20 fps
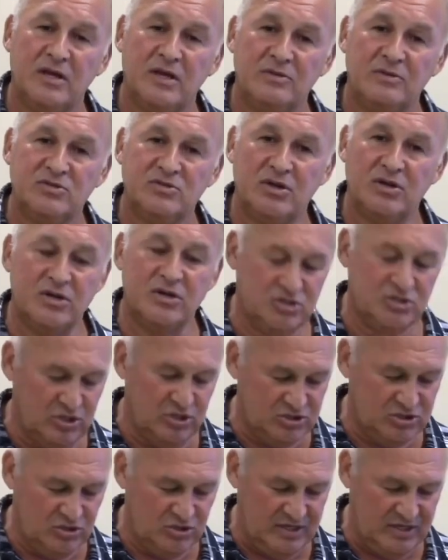We started a
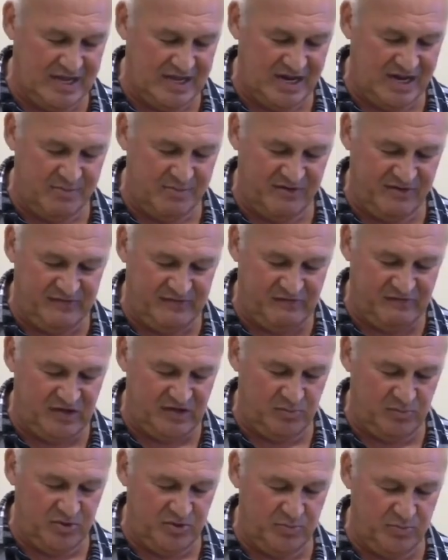church and only had about
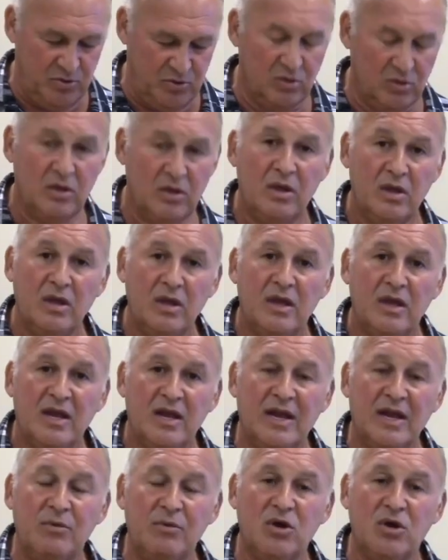15 people.
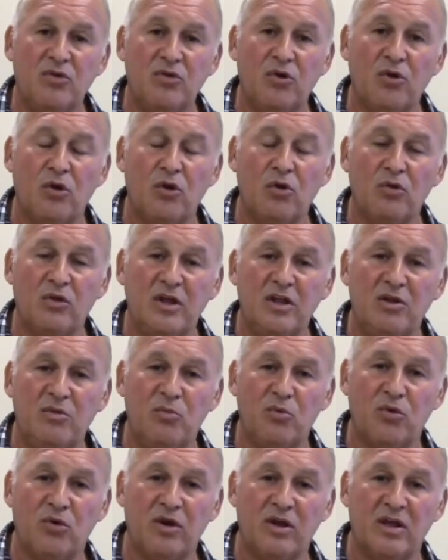And I would go there early in the
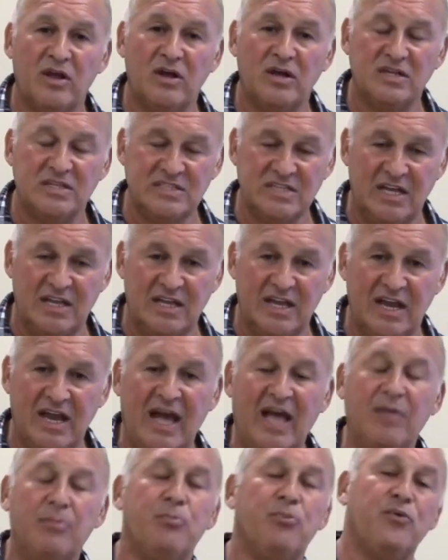morning on Sunday.
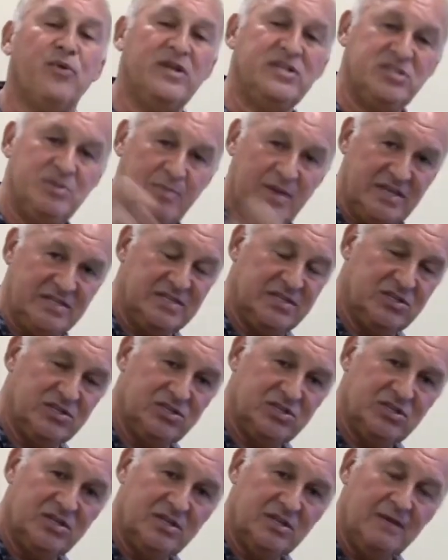I'd preach a
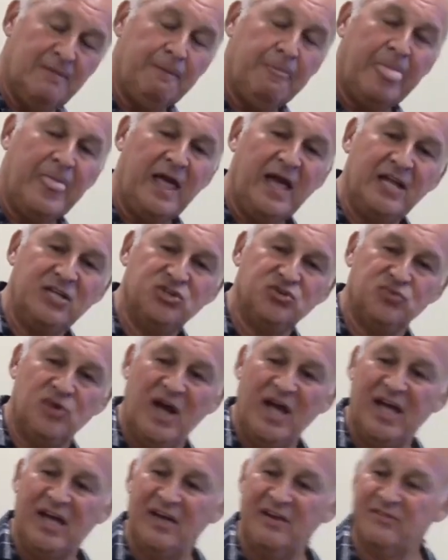message. I'd
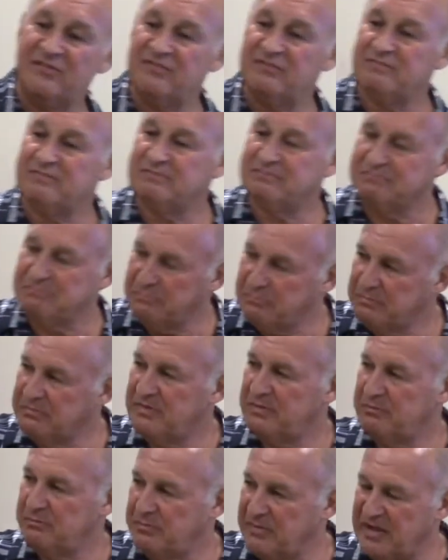drive
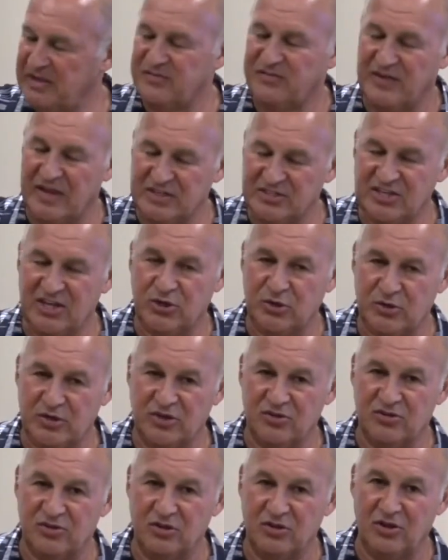as fast as I could
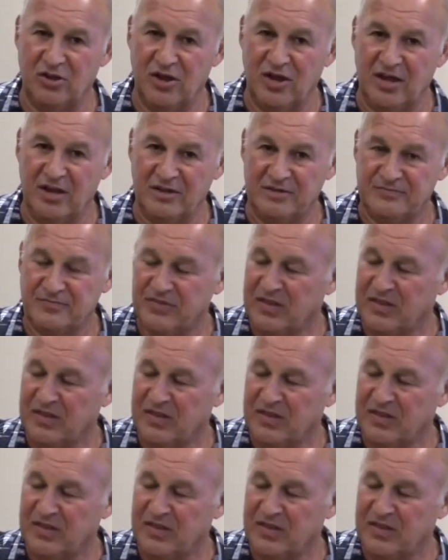under the law